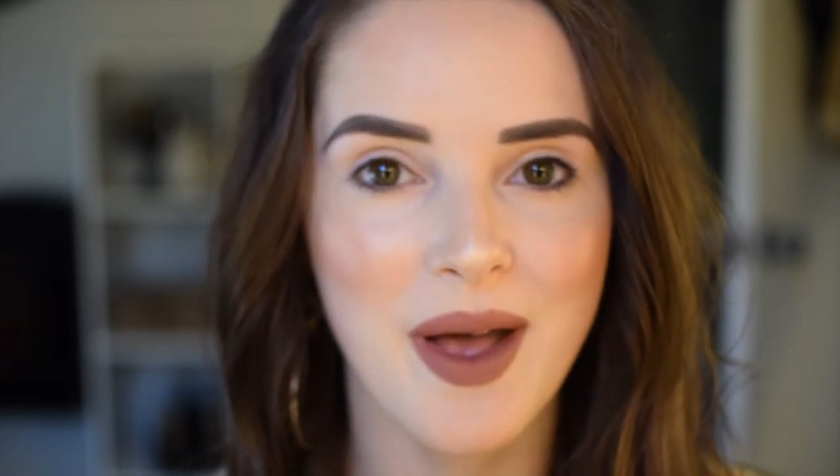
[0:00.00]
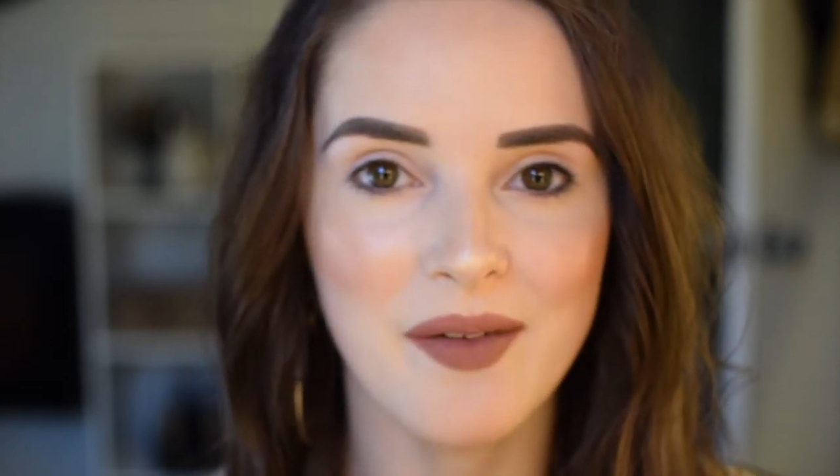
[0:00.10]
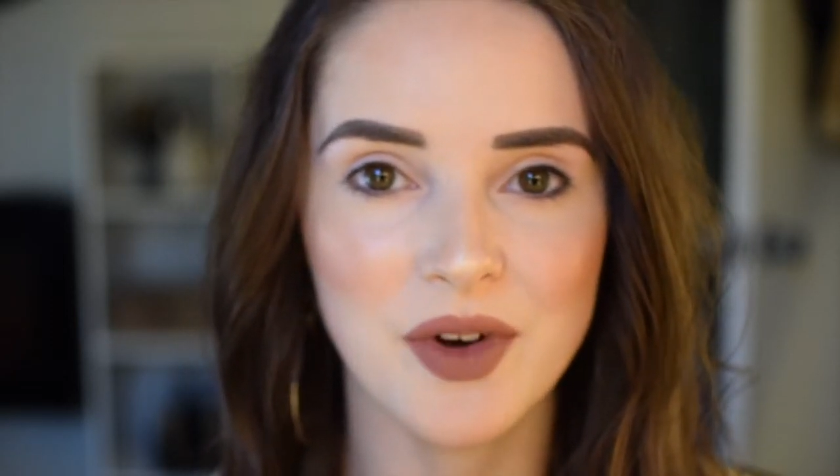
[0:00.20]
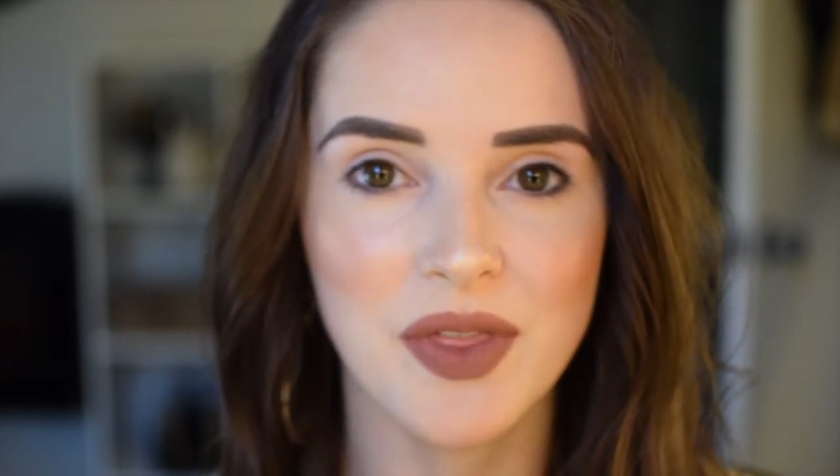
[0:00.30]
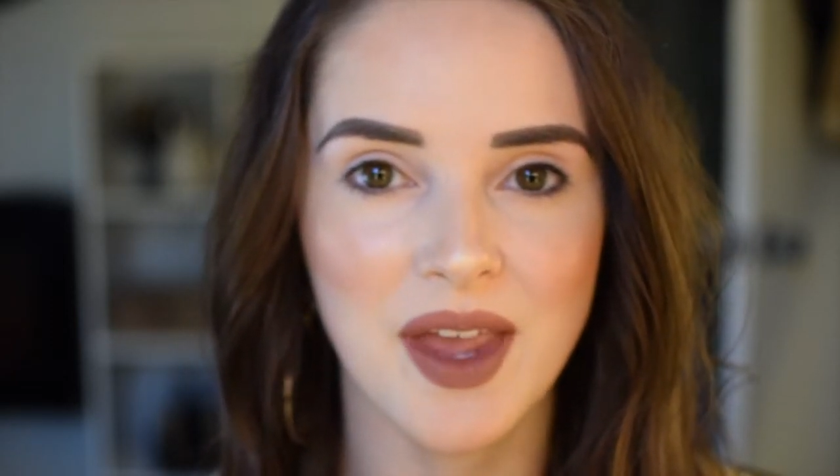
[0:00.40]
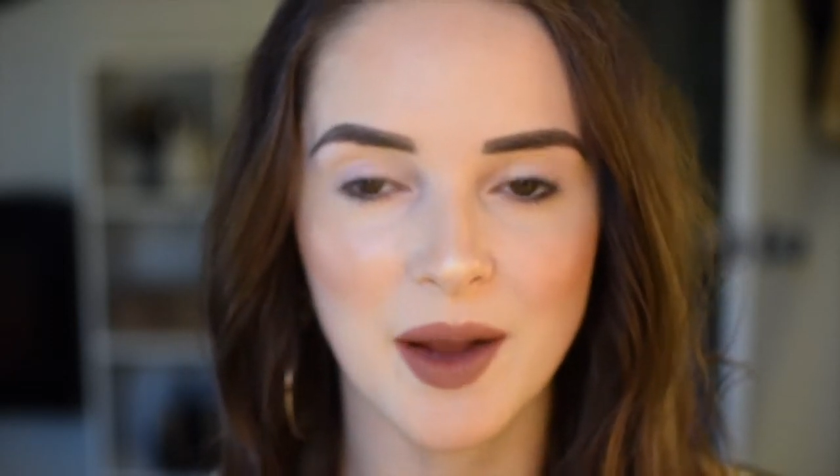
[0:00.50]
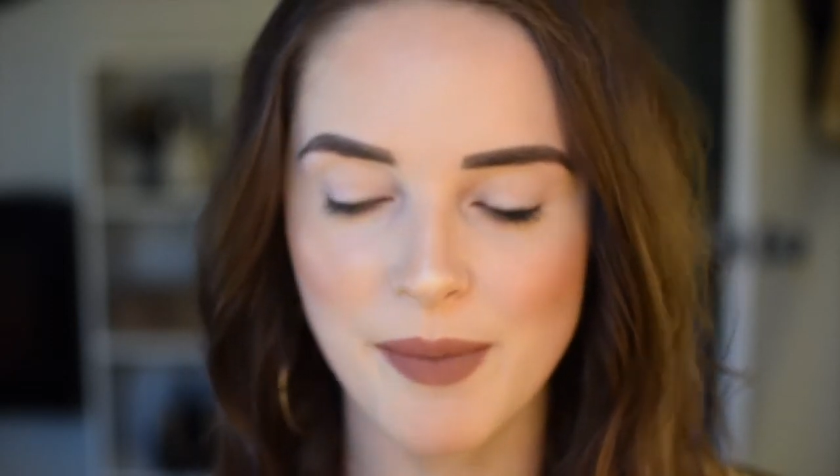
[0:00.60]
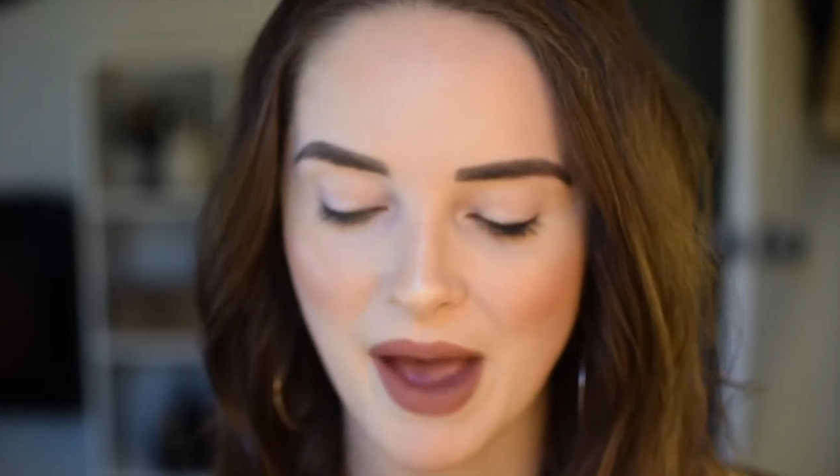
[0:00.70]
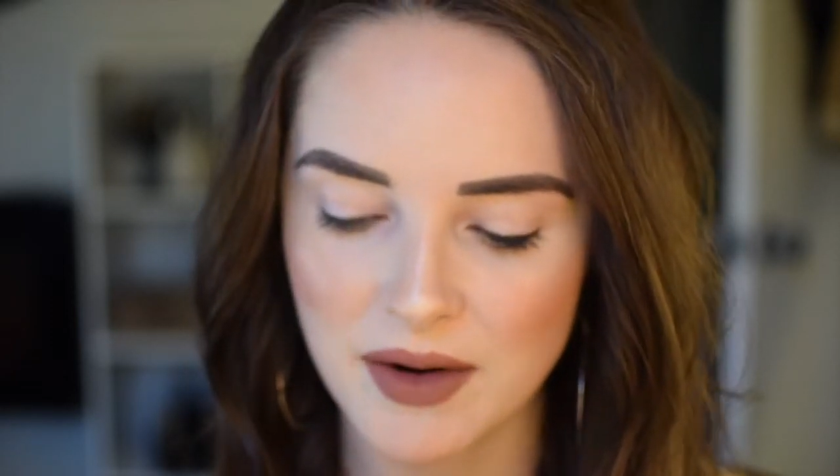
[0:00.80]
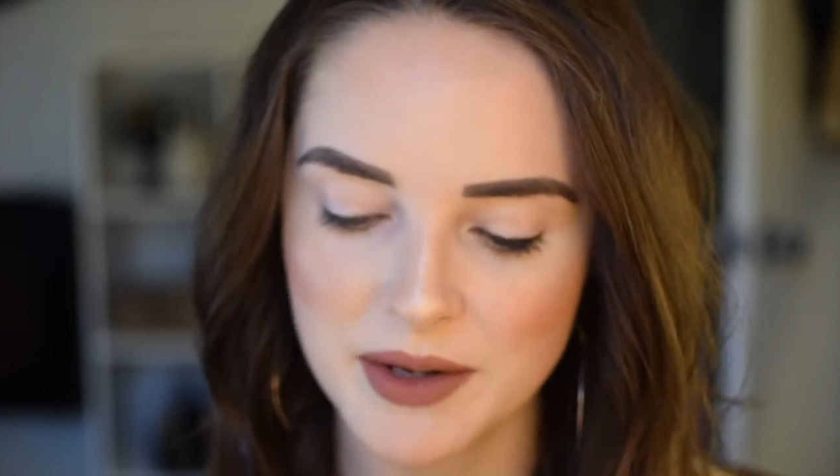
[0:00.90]
everything
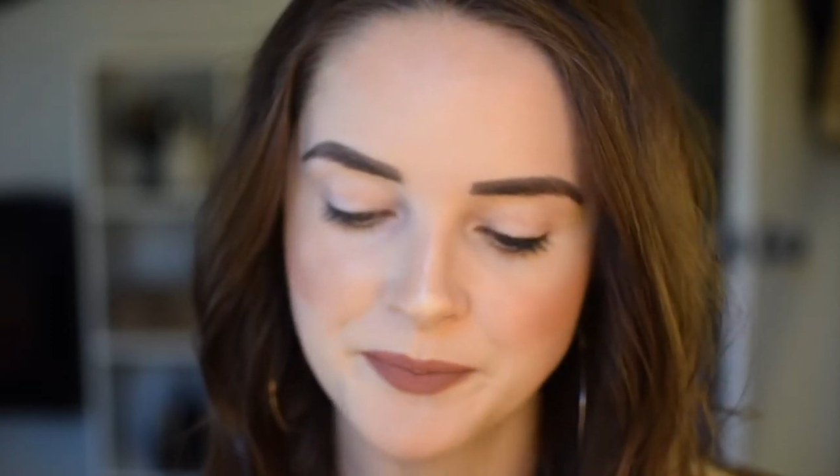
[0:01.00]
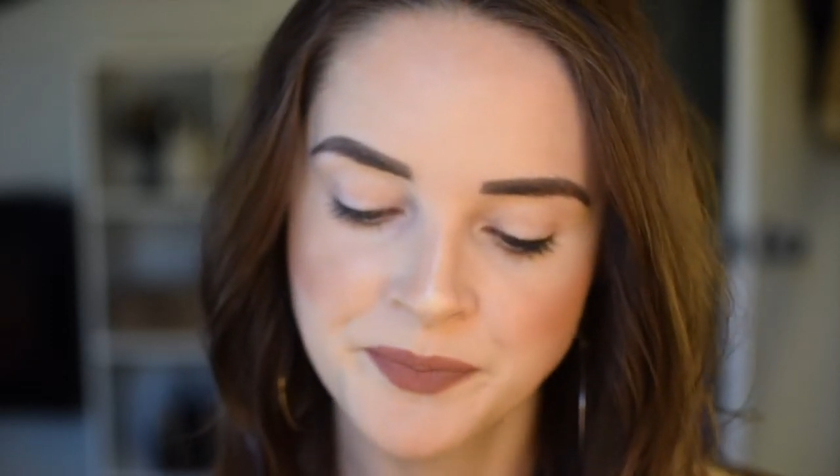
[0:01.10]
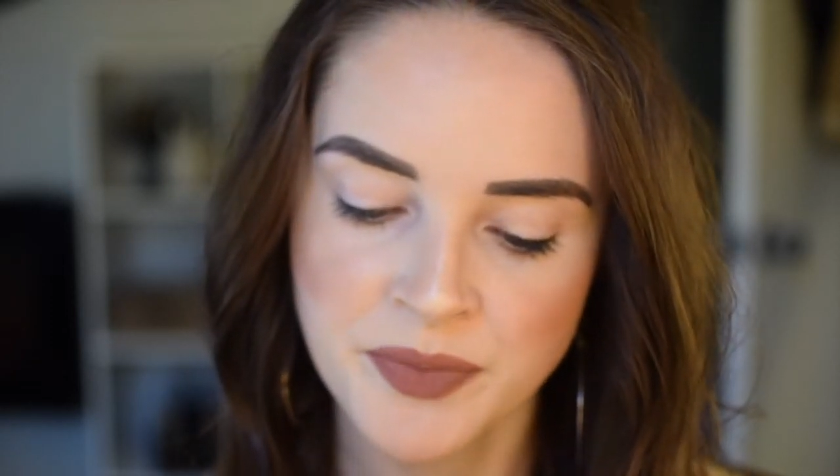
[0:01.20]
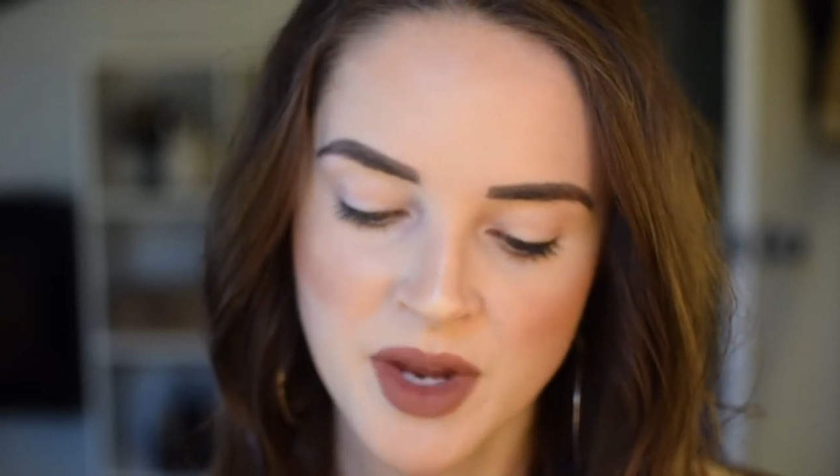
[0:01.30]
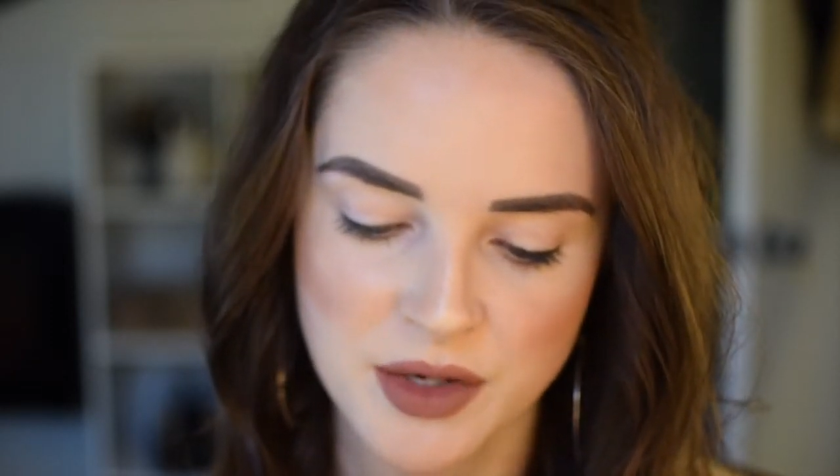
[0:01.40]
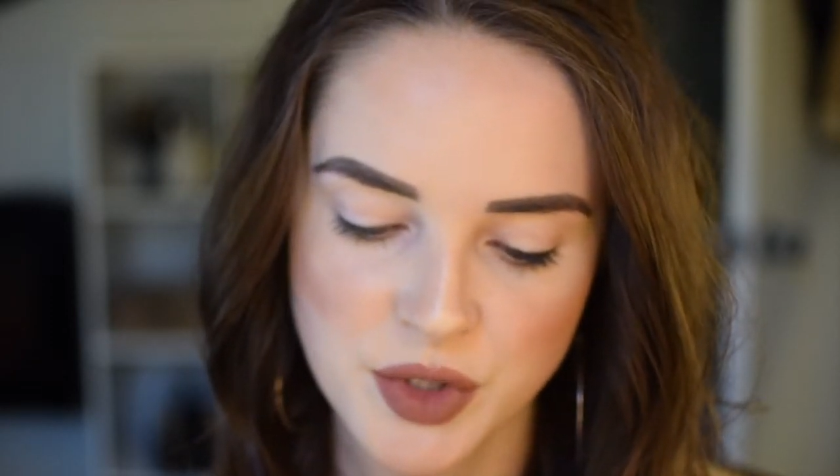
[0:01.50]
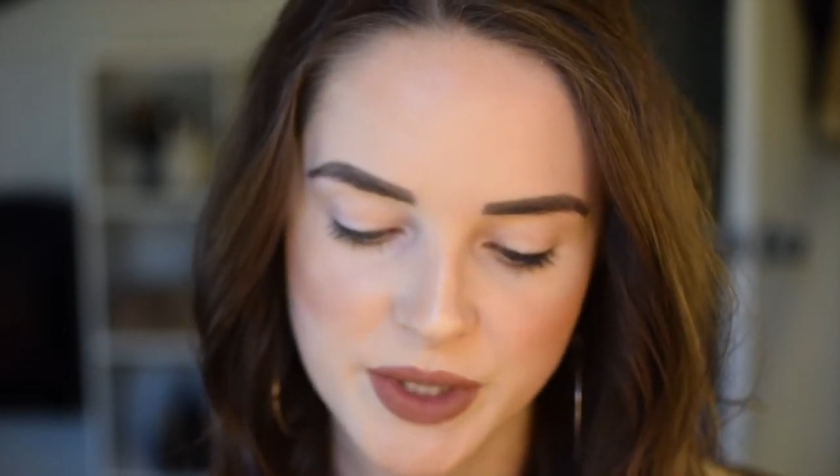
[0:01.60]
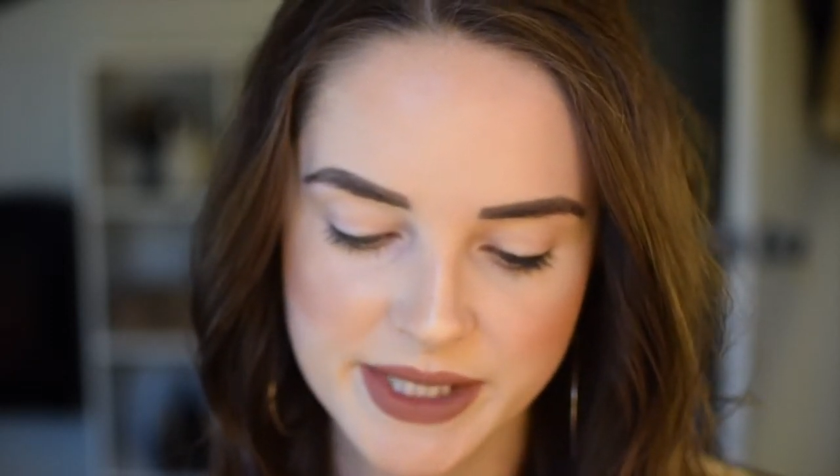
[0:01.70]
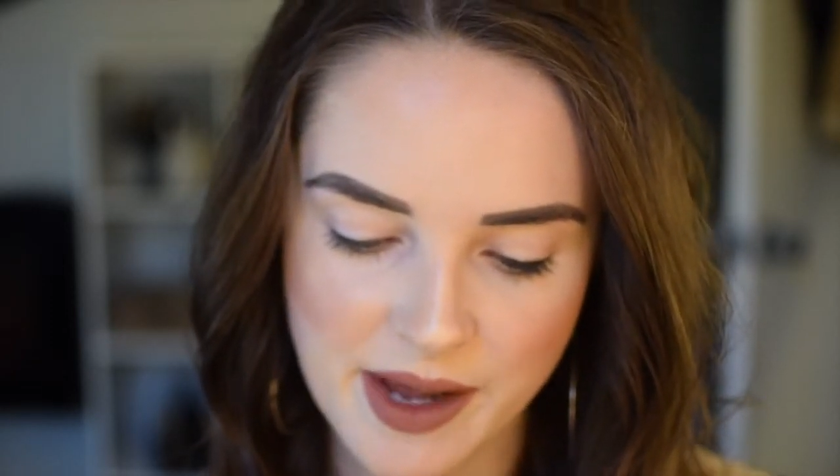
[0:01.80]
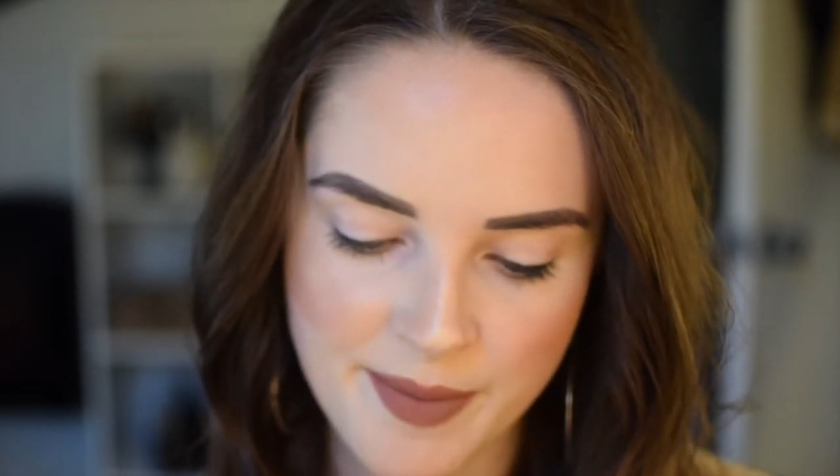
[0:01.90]
about it. So
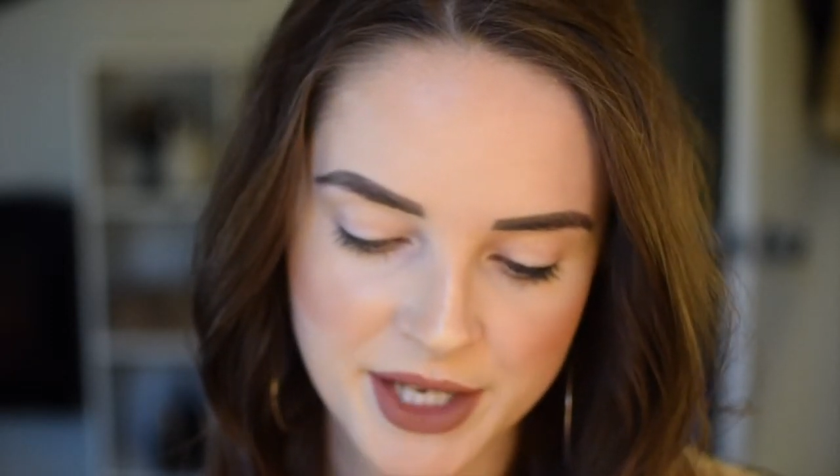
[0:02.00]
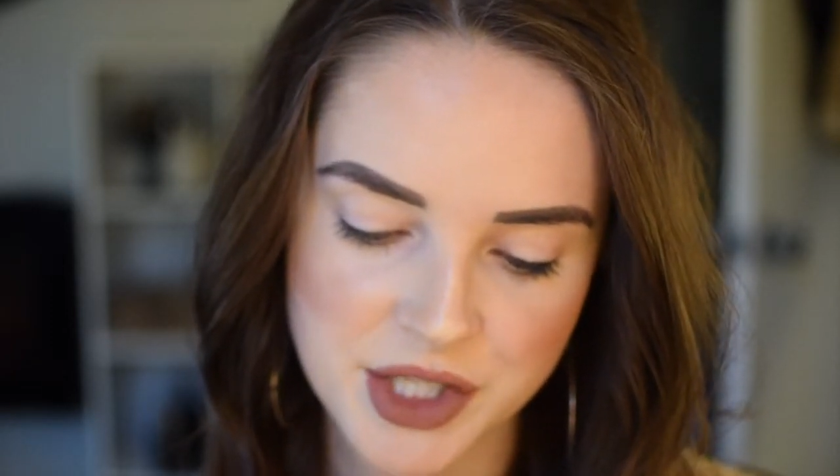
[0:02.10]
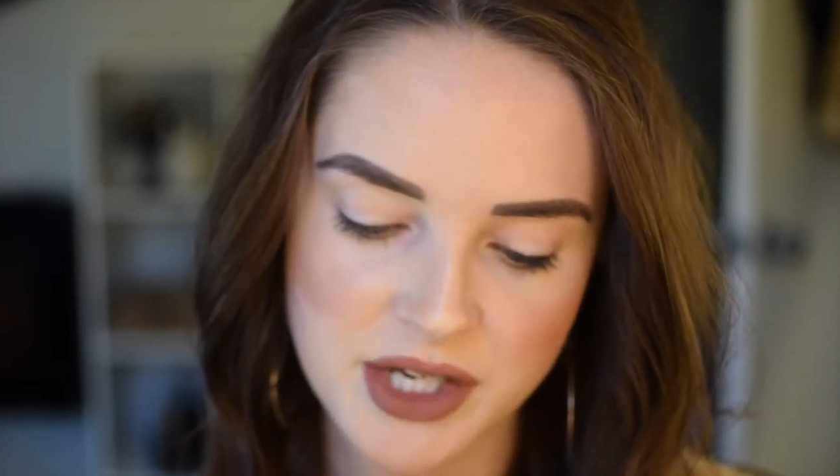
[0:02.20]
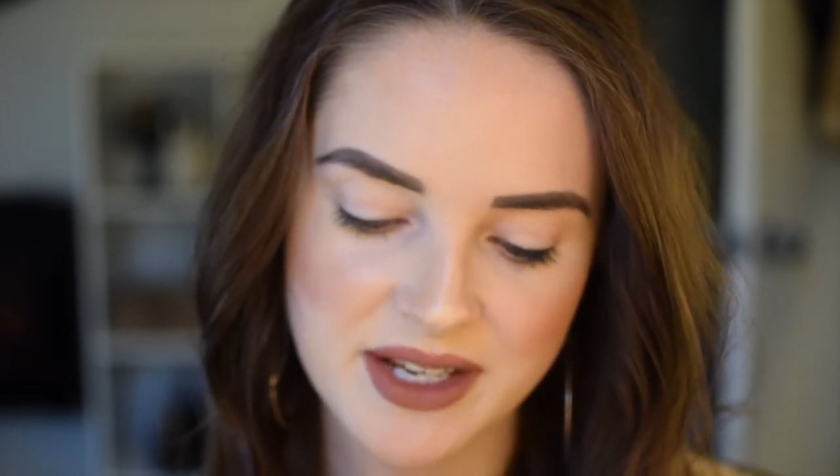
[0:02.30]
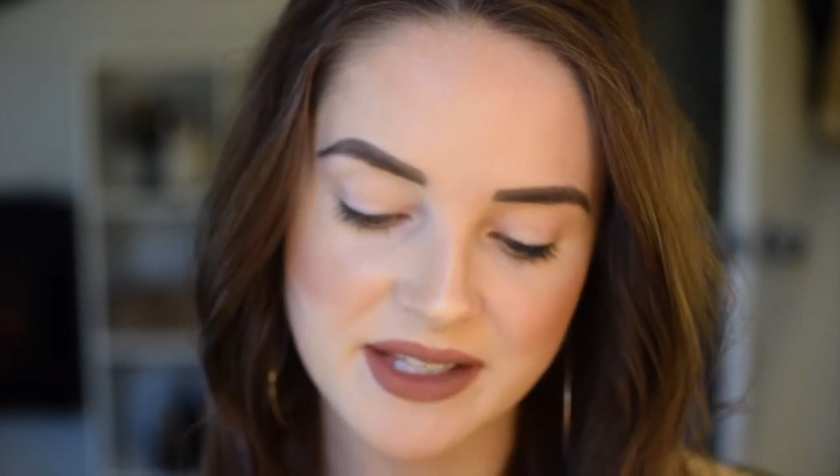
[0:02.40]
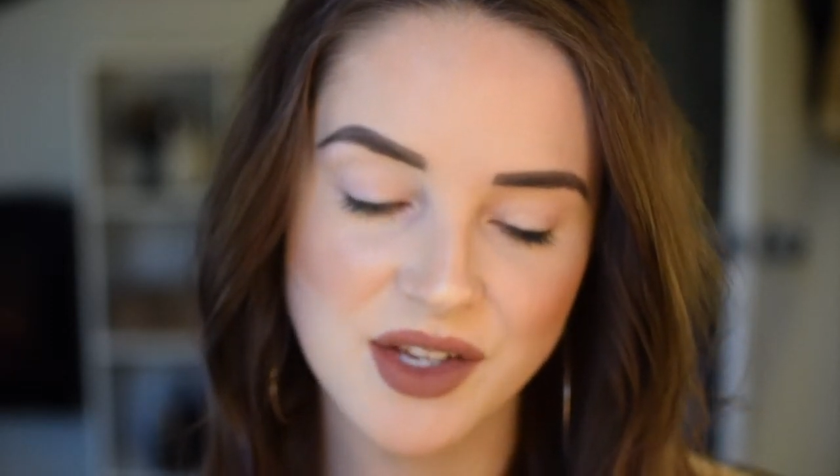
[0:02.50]
as I mentioned, it's